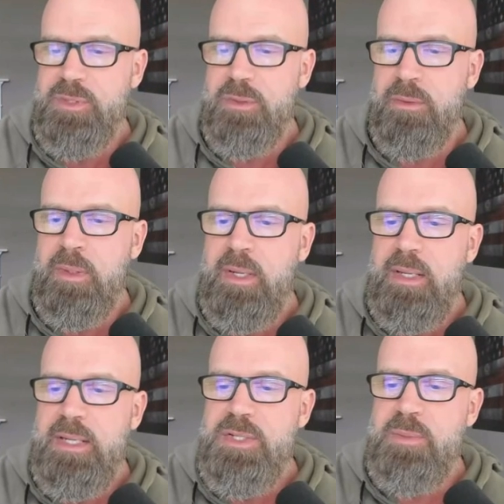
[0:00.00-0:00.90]
So
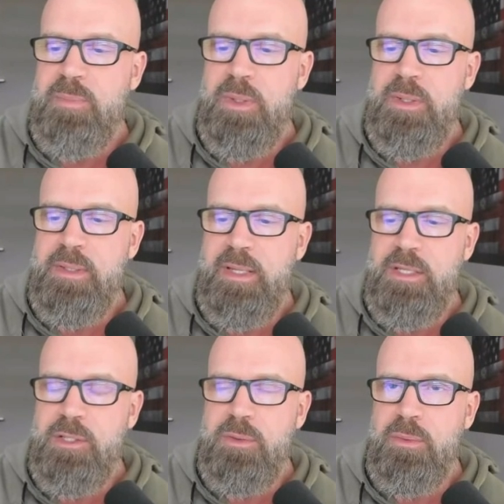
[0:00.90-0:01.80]
it's important
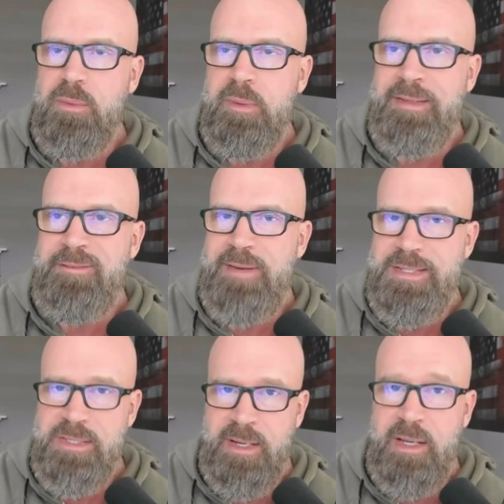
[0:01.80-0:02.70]
that you
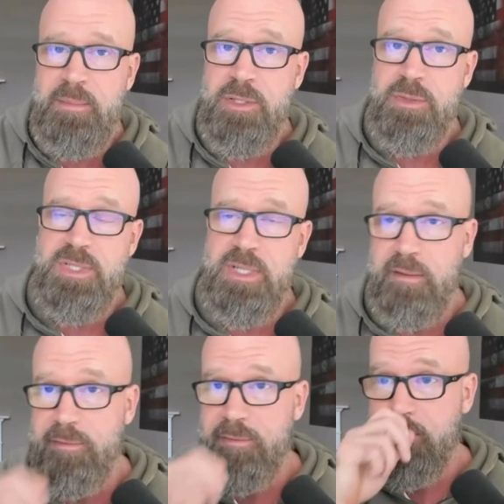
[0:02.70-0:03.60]
invest time in
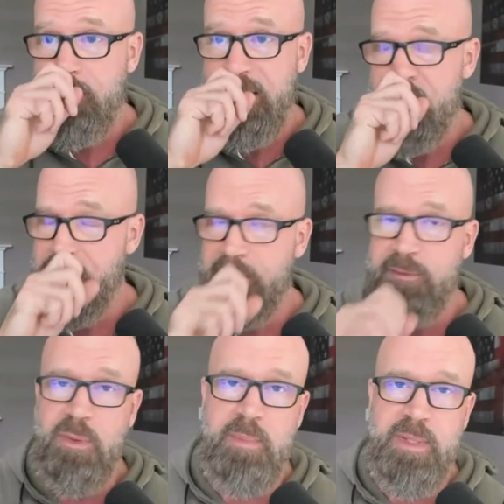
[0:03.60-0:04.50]
yourself, make
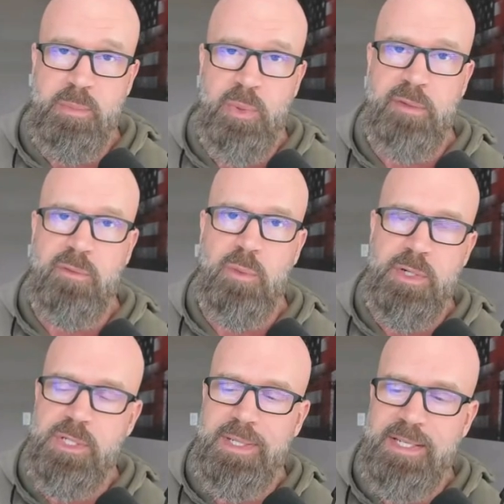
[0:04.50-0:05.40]
yourself your own mental point of
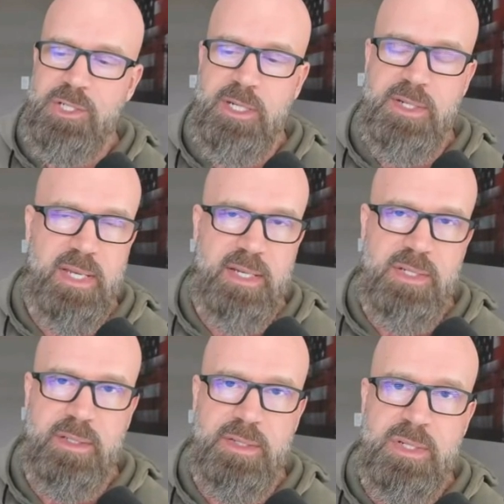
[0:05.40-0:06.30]
origin, and chase
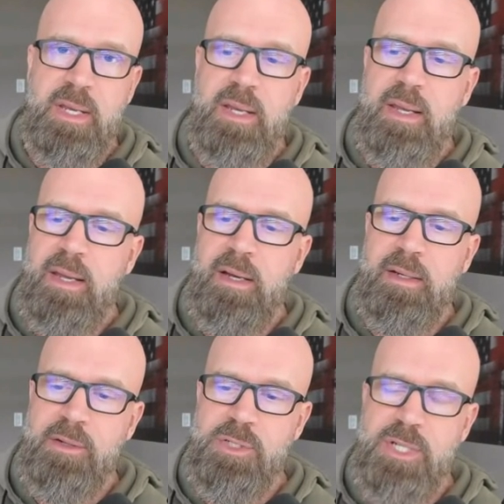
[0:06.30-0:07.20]
excellence.
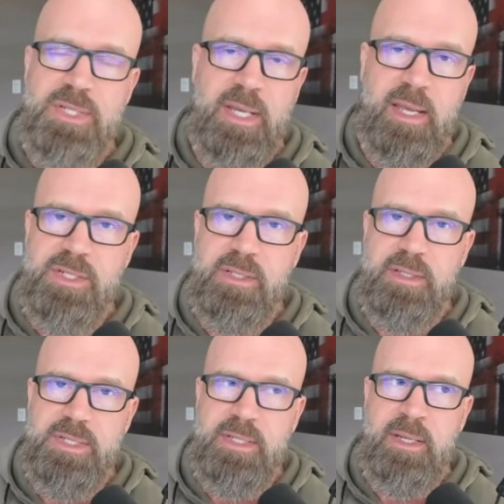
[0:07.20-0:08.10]
Now, chasing
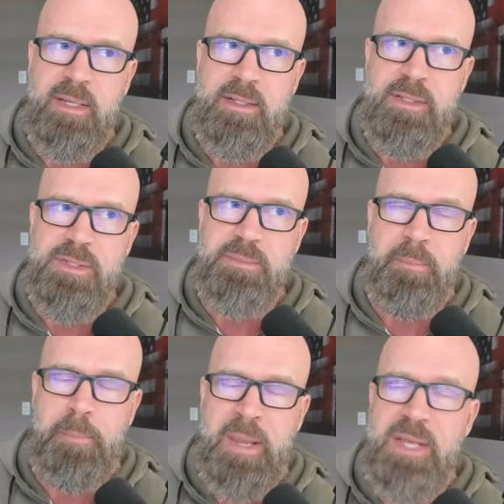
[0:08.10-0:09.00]
excellence
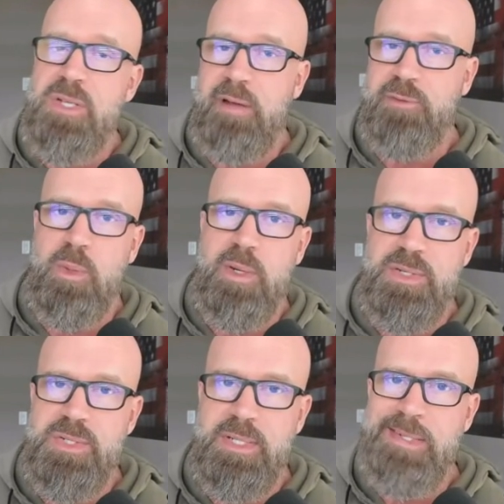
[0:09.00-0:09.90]
pays off twice.